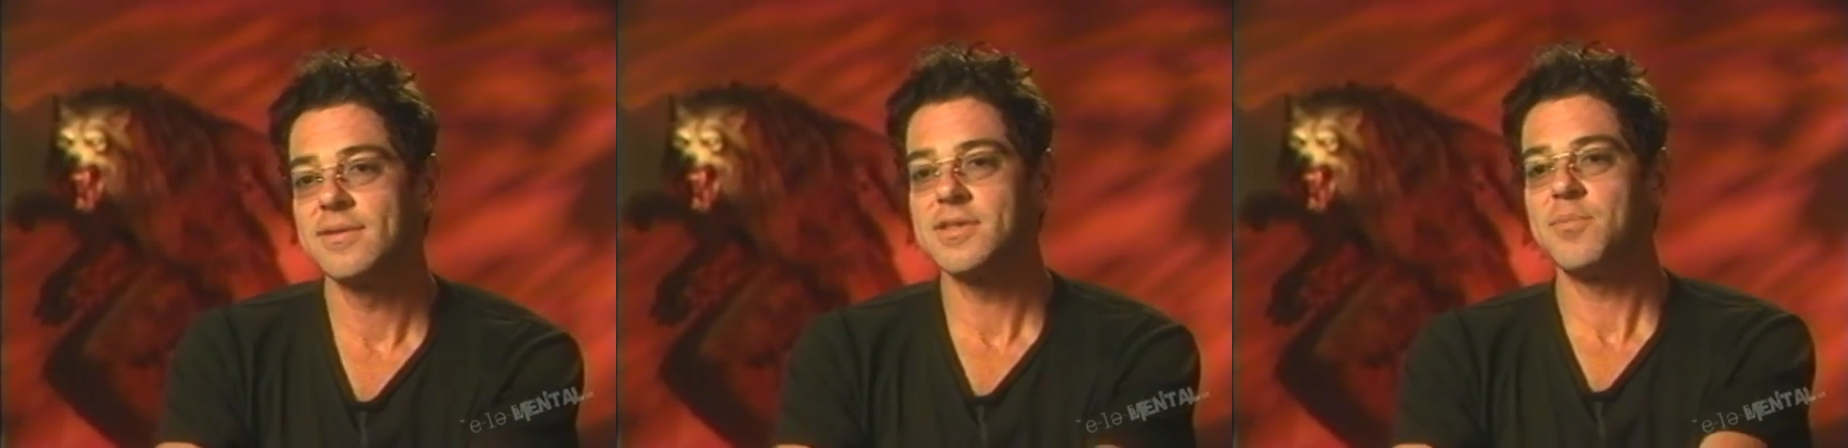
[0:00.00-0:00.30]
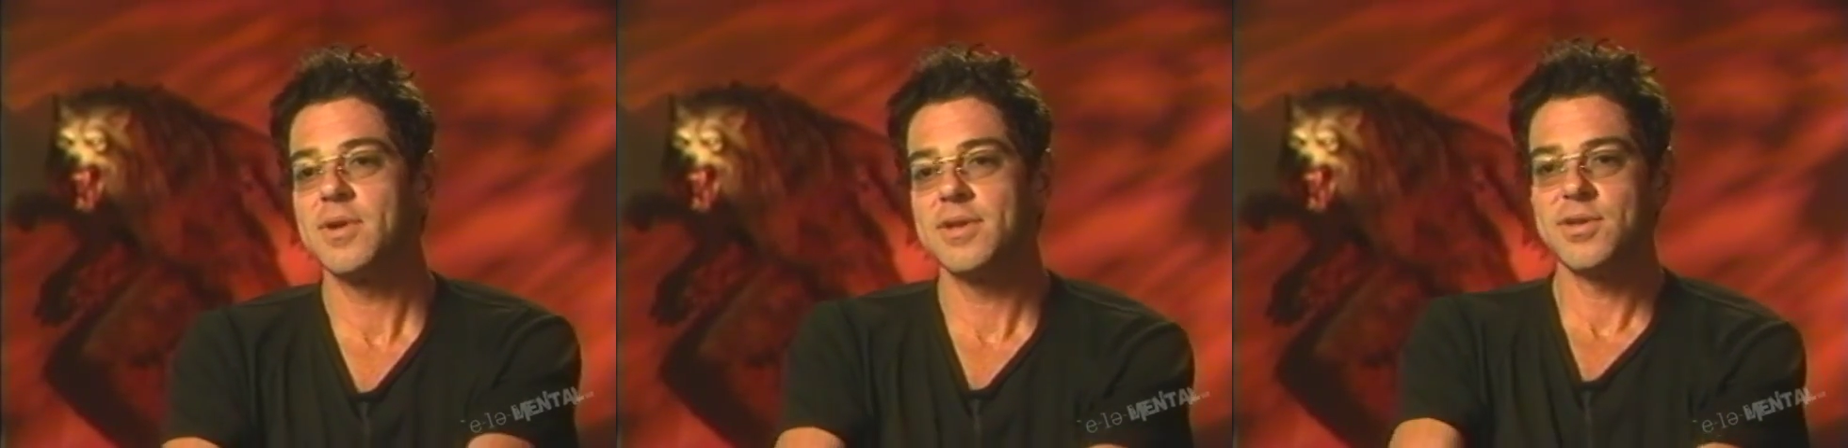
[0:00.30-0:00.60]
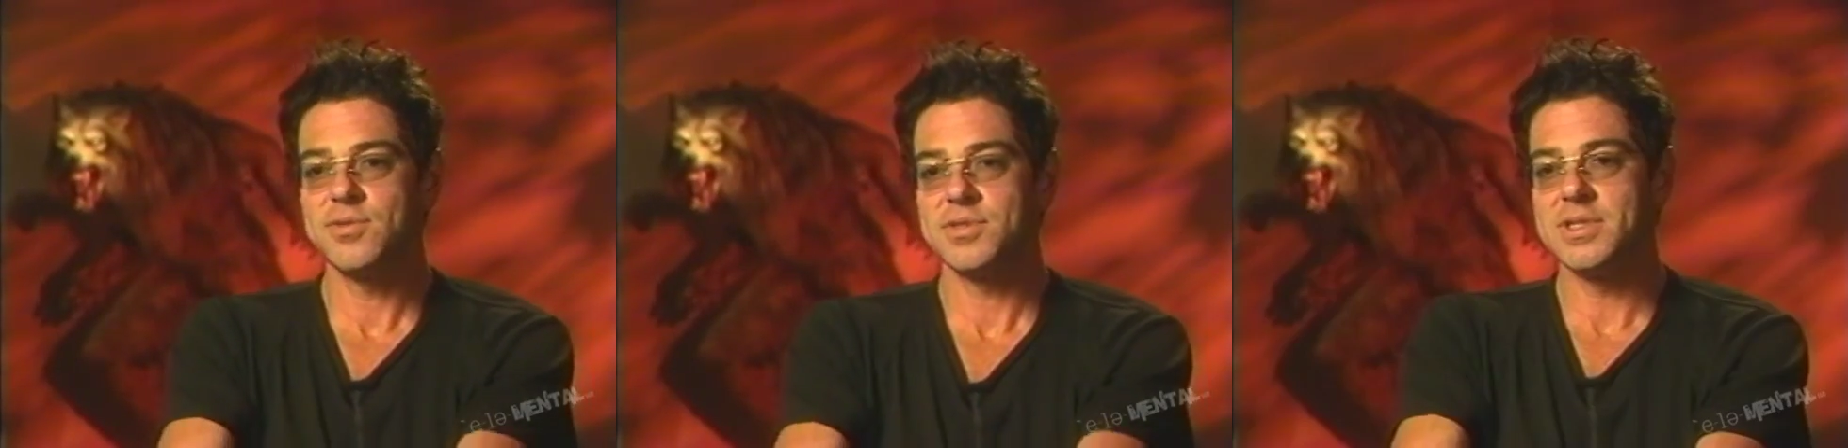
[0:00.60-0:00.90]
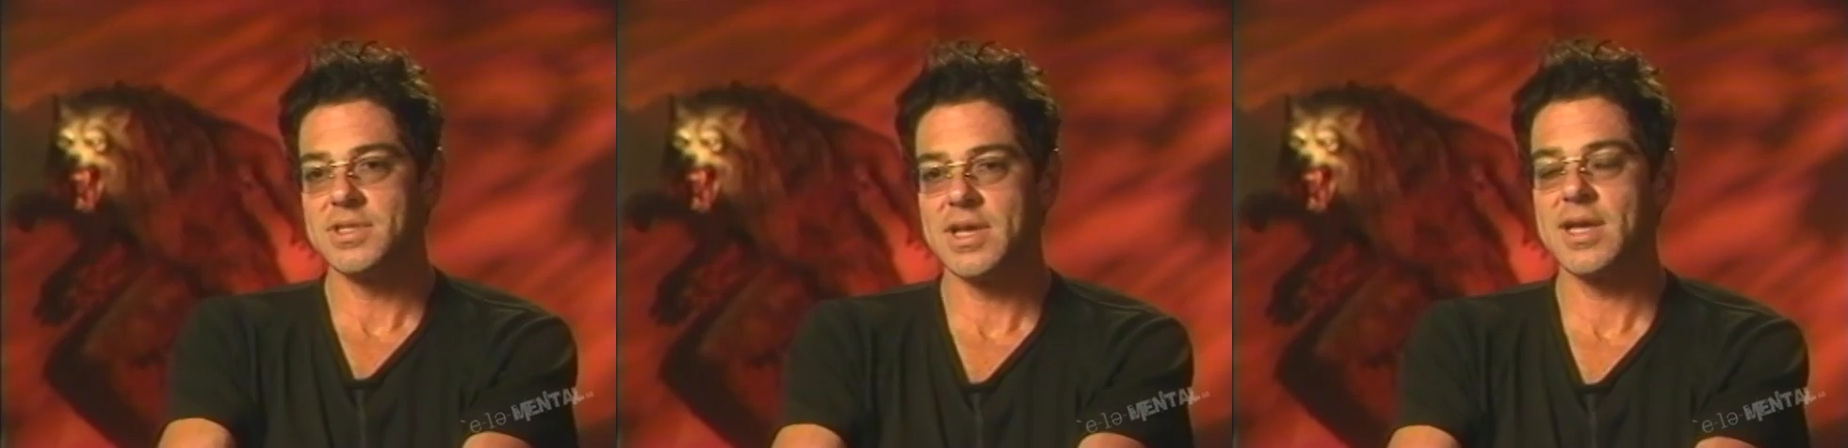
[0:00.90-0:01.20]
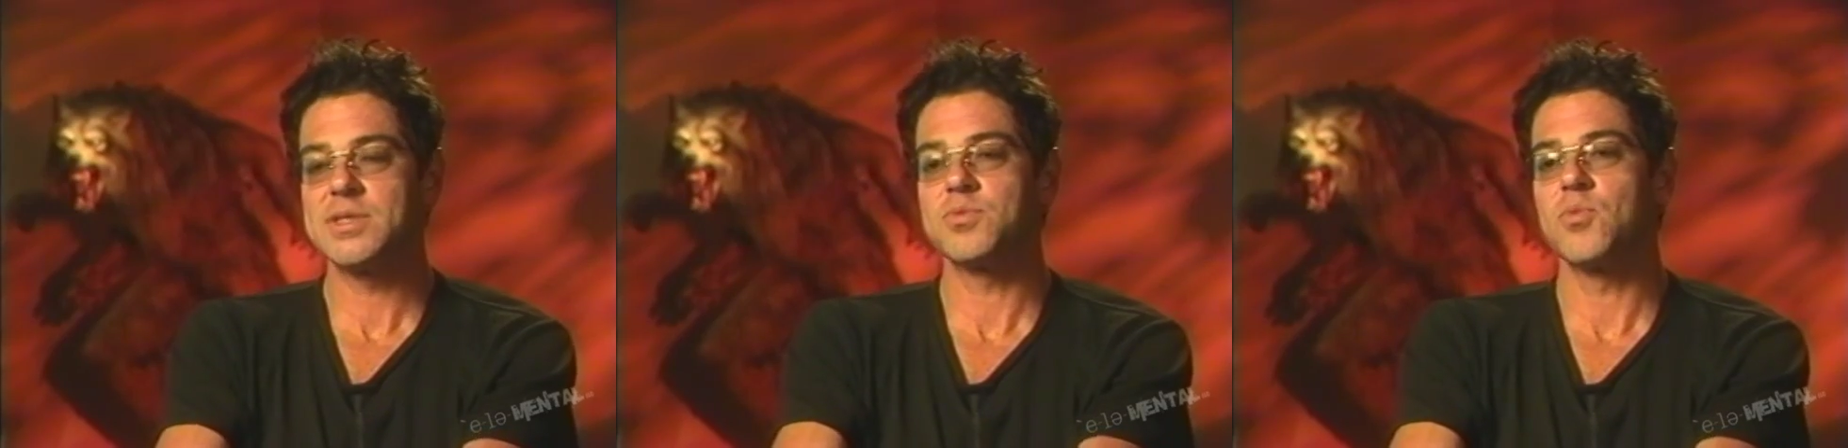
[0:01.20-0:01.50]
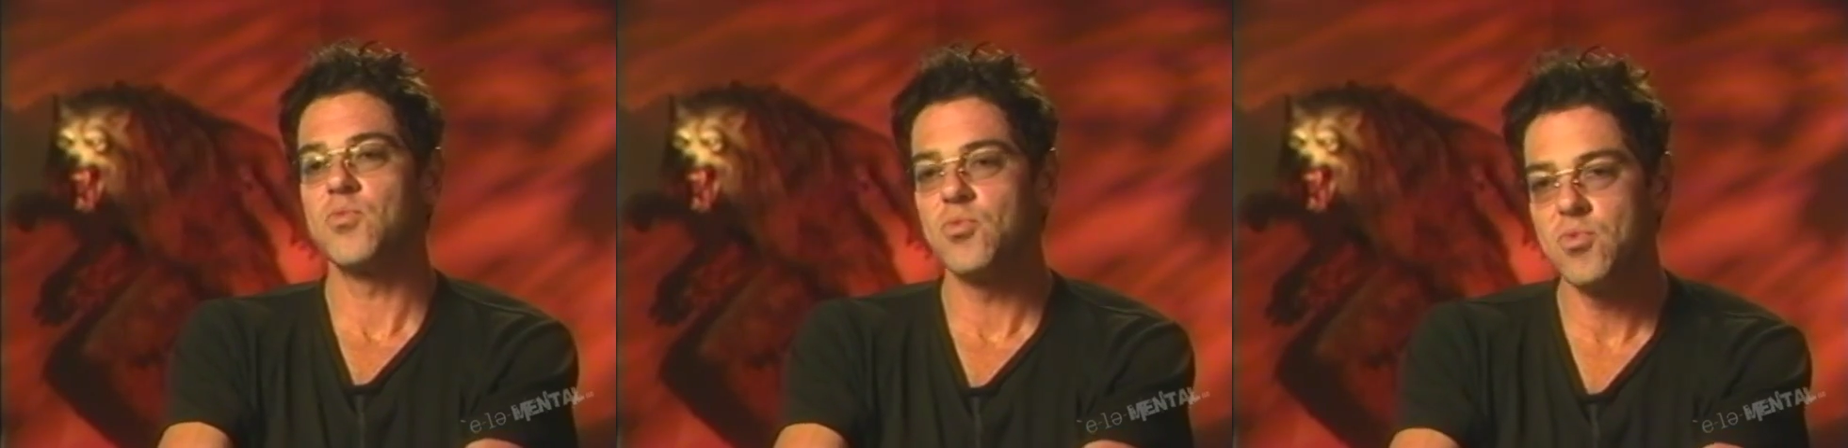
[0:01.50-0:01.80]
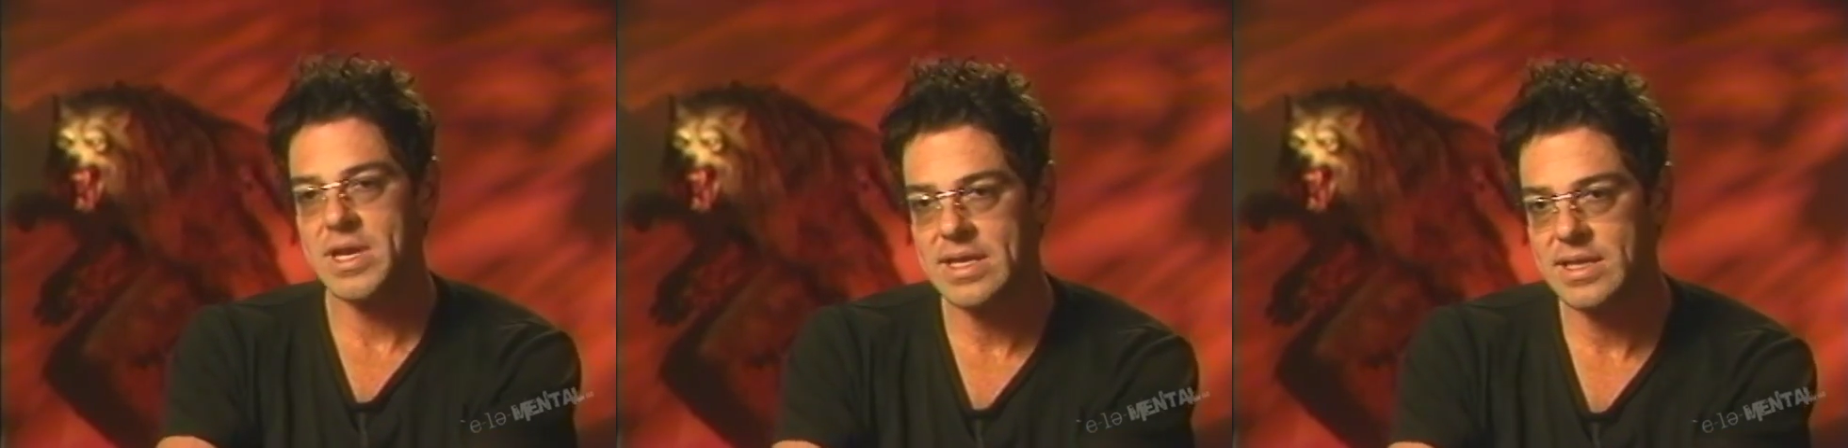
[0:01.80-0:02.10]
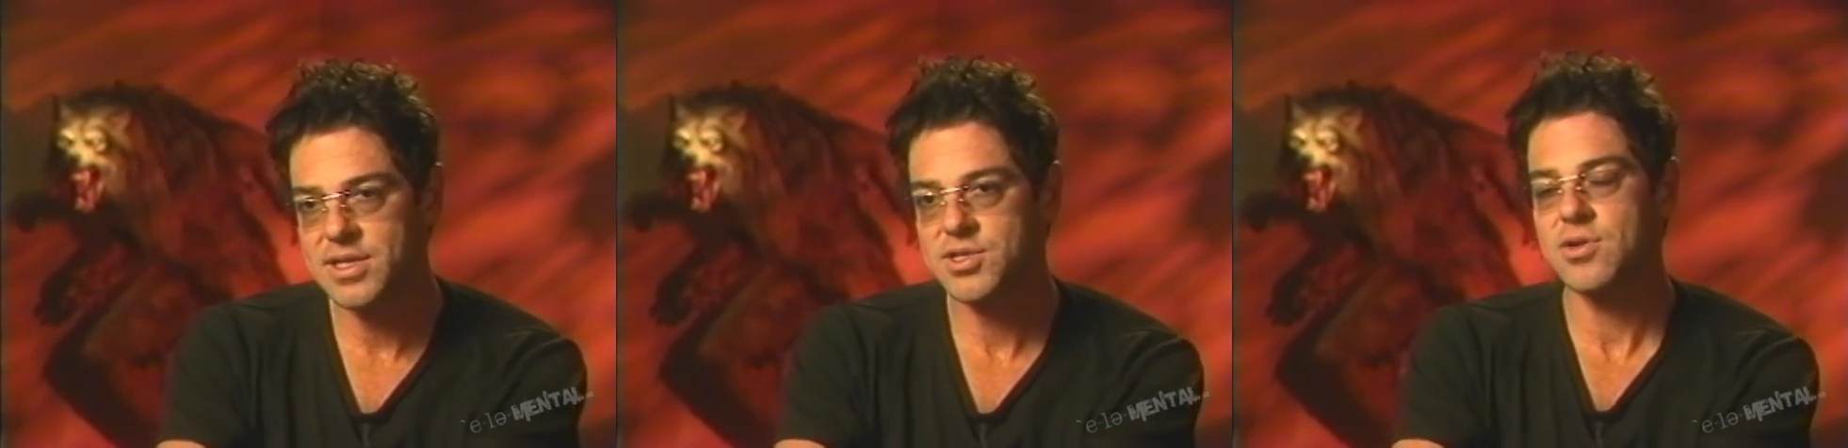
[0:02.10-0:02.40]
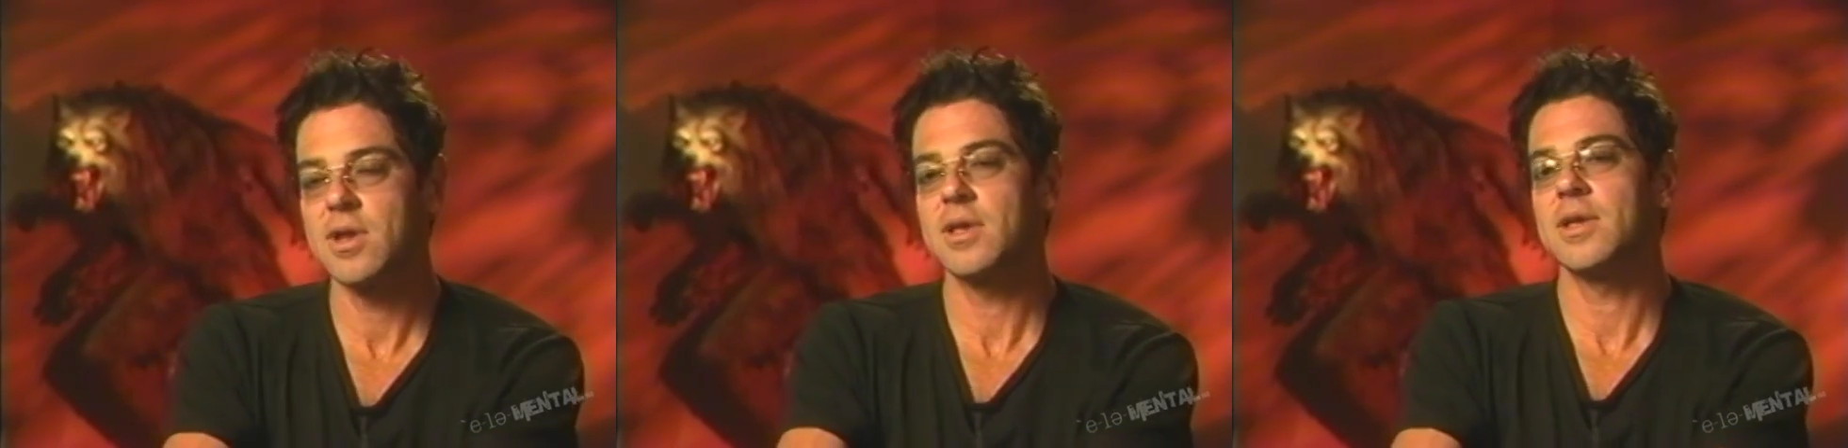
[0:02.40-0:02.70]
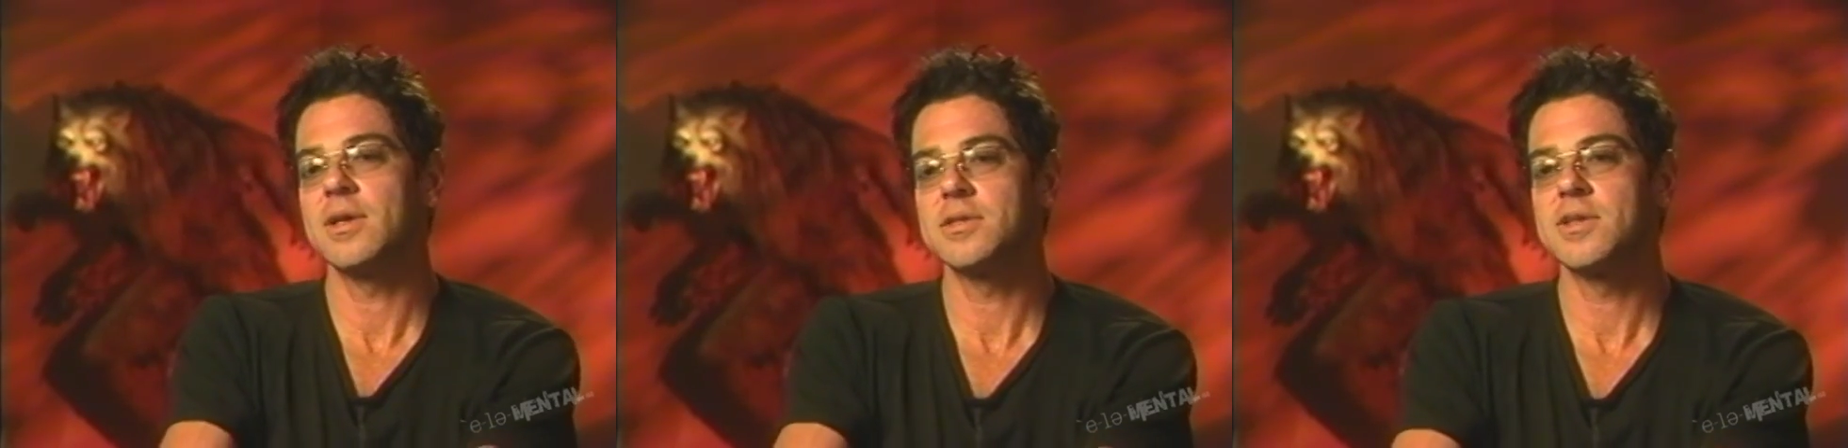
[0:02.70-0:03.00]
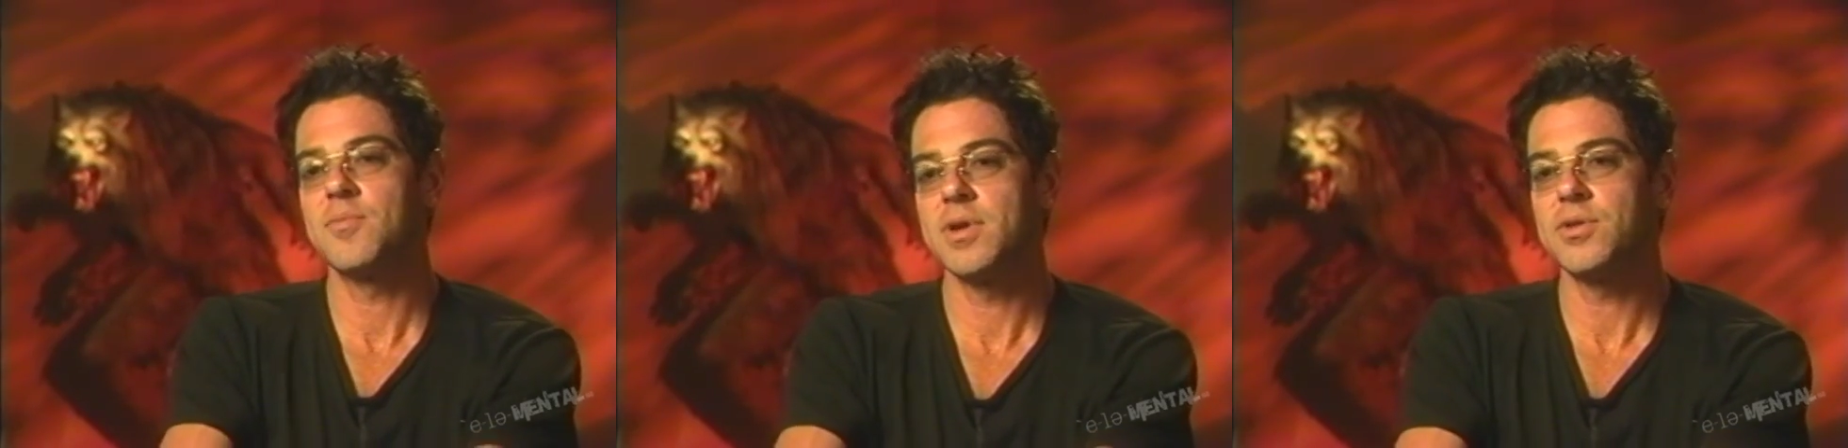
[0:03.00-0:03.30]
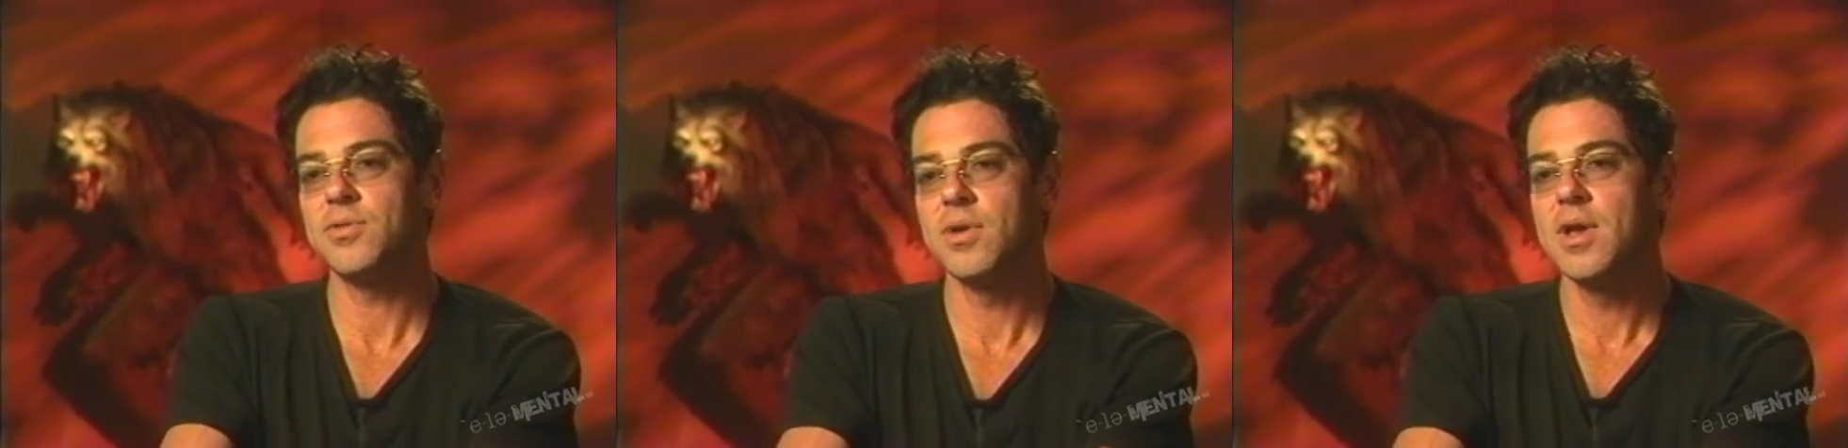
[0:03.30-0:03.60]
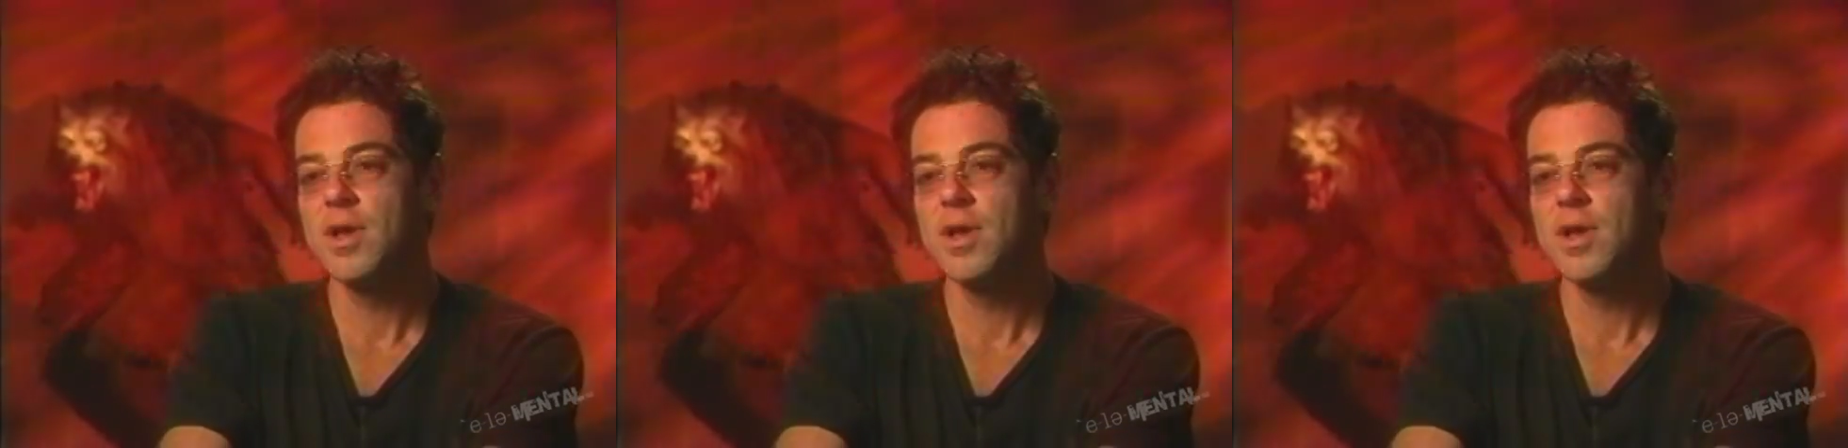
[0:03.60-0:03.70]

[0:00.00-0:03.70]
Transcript: Someone whose designs were really striking, someone who